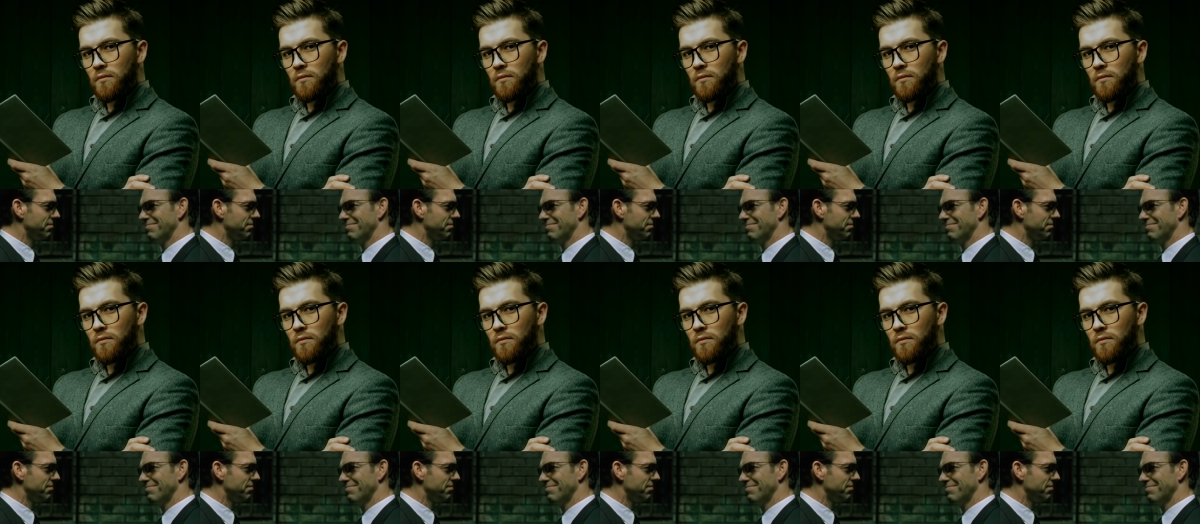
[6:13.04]

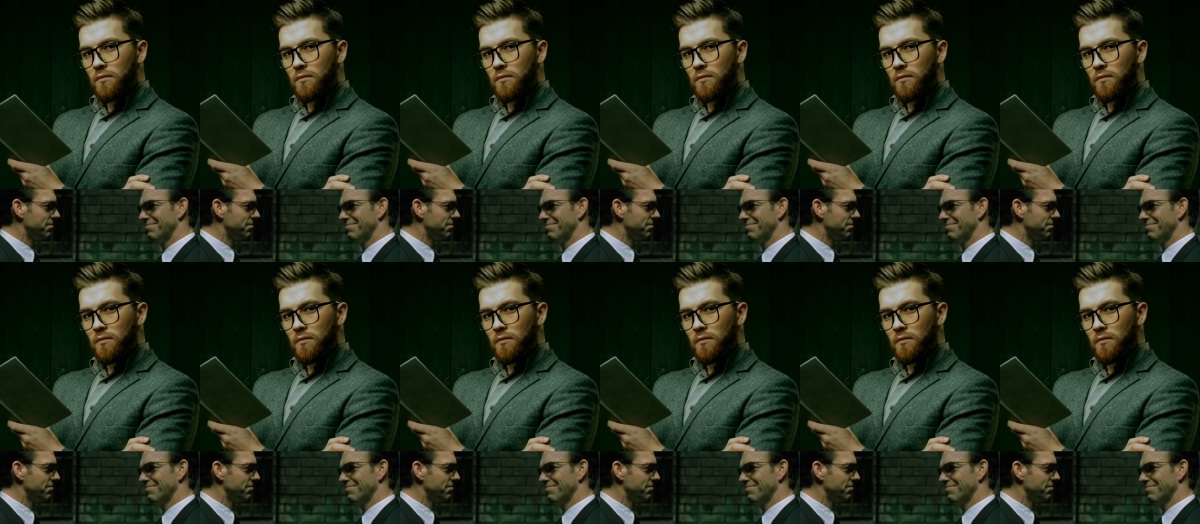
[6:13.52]

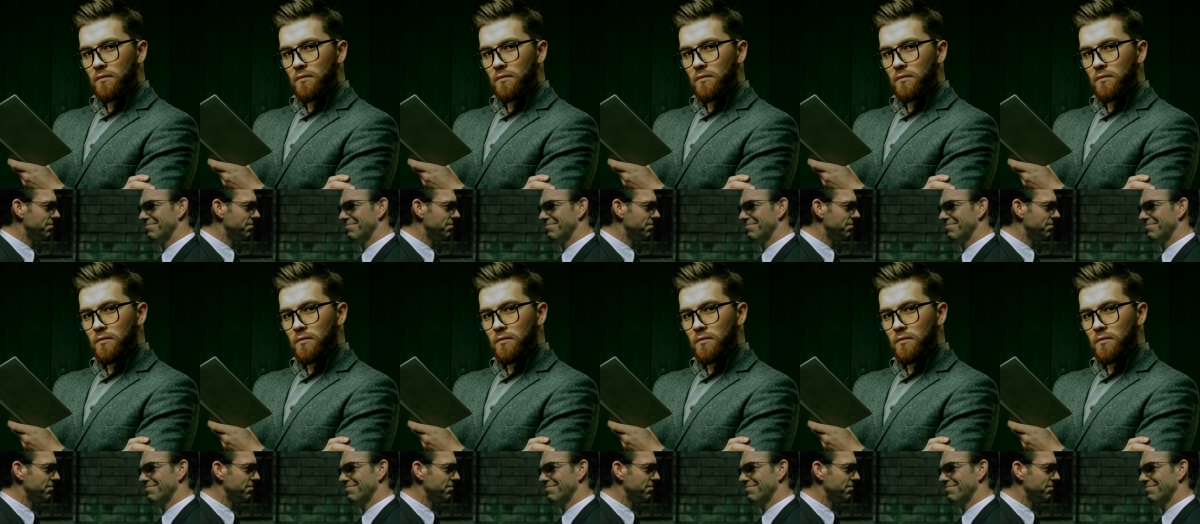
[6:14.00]

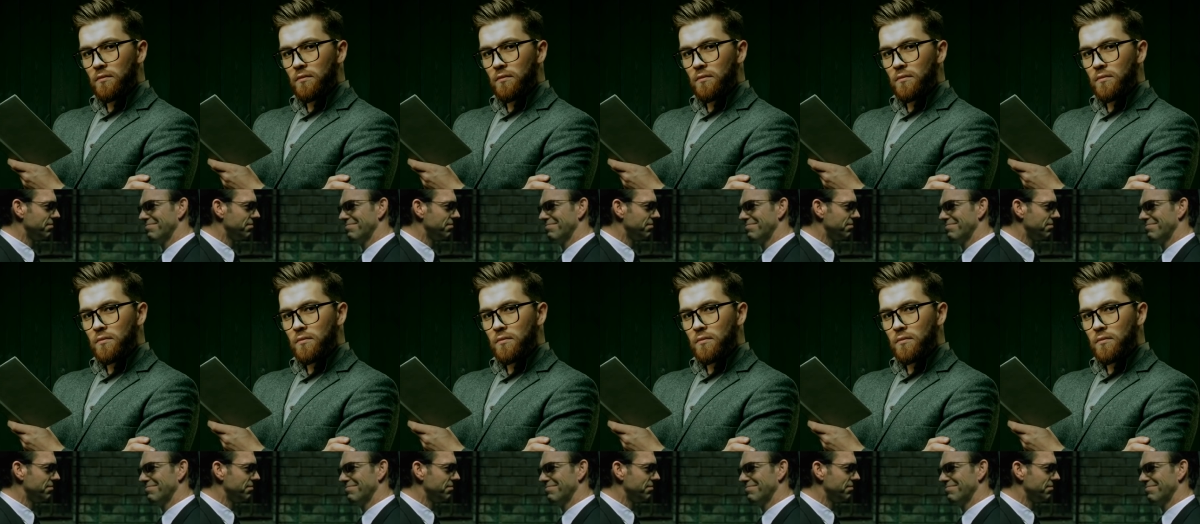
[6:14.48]

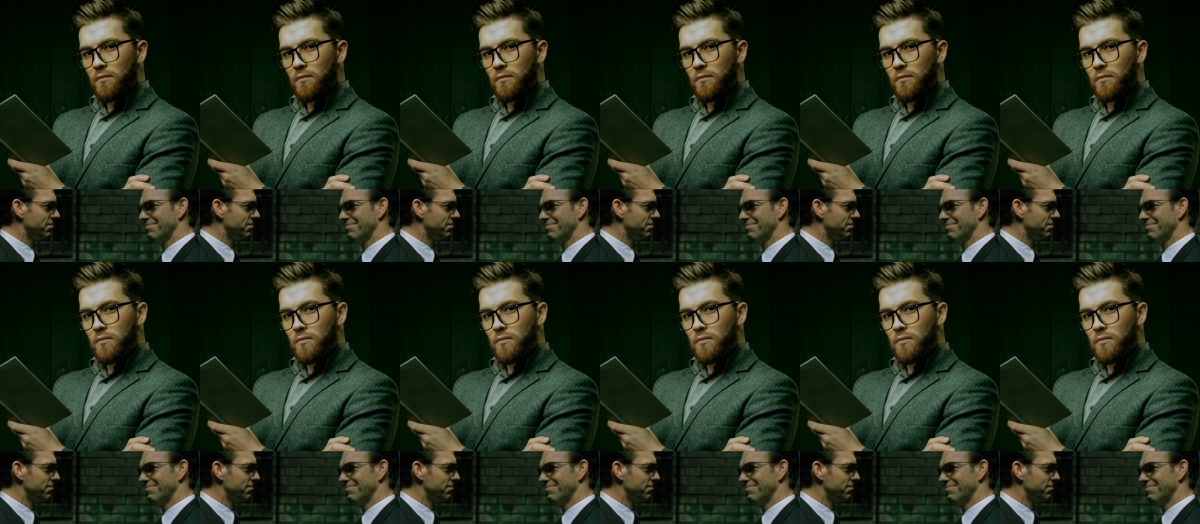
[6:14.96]
Nobody speaks.